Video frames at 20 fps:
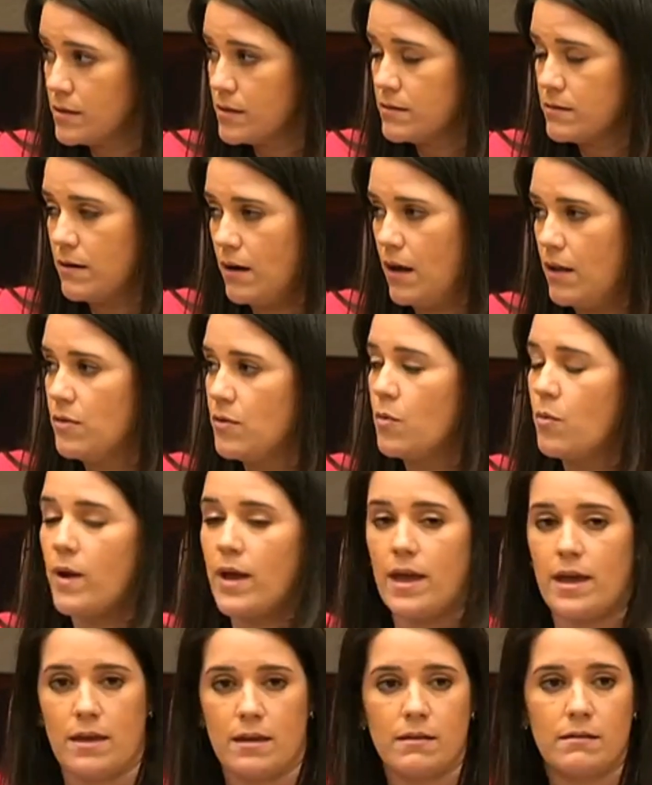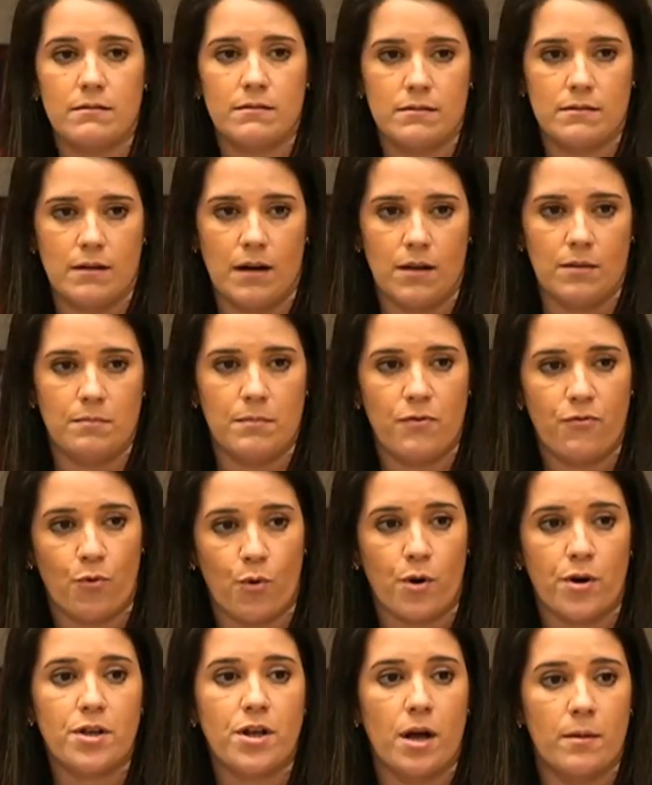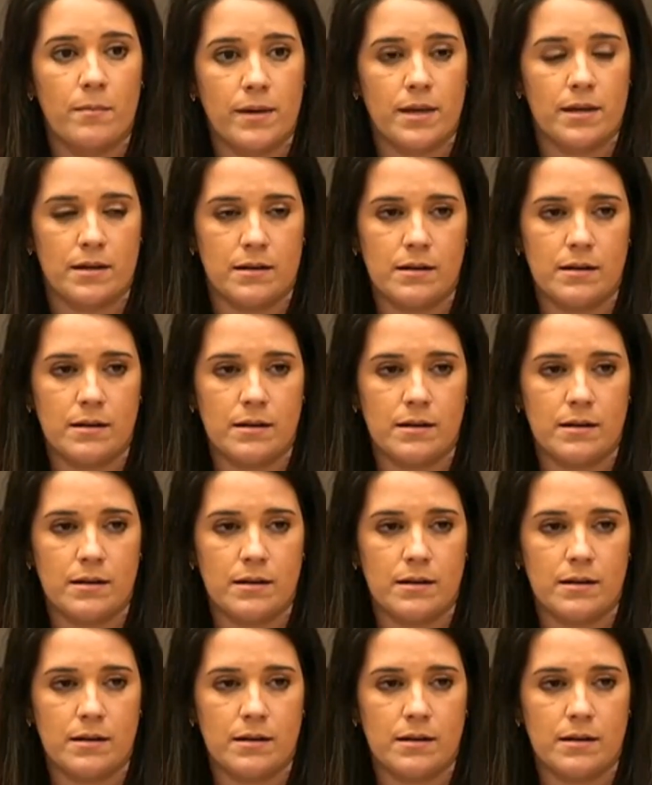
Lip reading: on the way, before coming in,